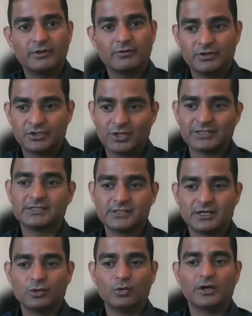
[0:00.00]
the chances
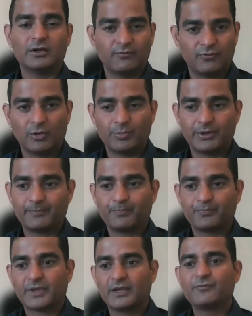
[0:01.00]
are you end up flopping.
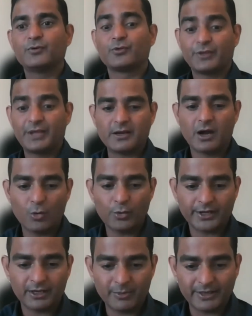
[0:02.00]
If you think, how
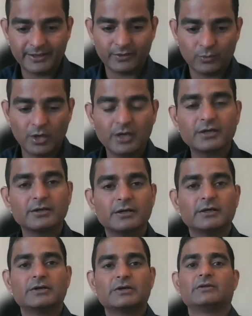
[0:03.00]
can I make it work?
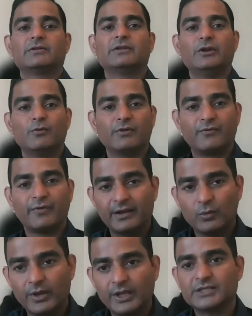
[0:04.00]
Then you will
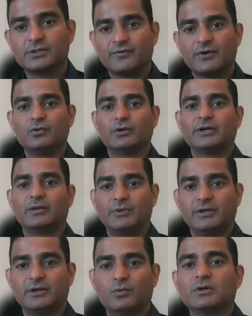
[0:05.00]
find ways of how you can
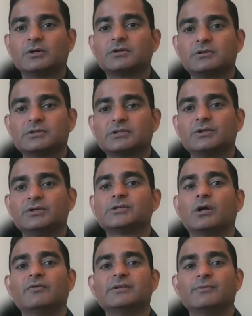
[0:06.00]
make it work. So it's
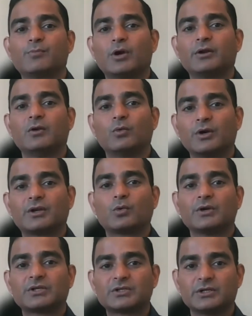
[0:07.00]
always important what
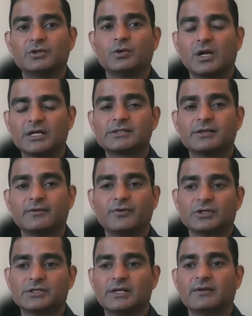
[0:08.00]
question you are asking
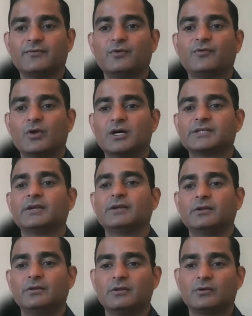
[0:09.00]
for yourself. If you're
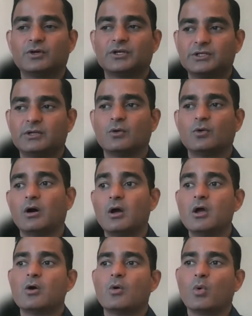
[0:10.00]
asking a question of
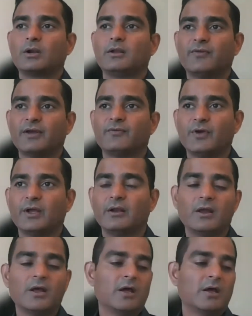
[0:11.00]
what if I fail,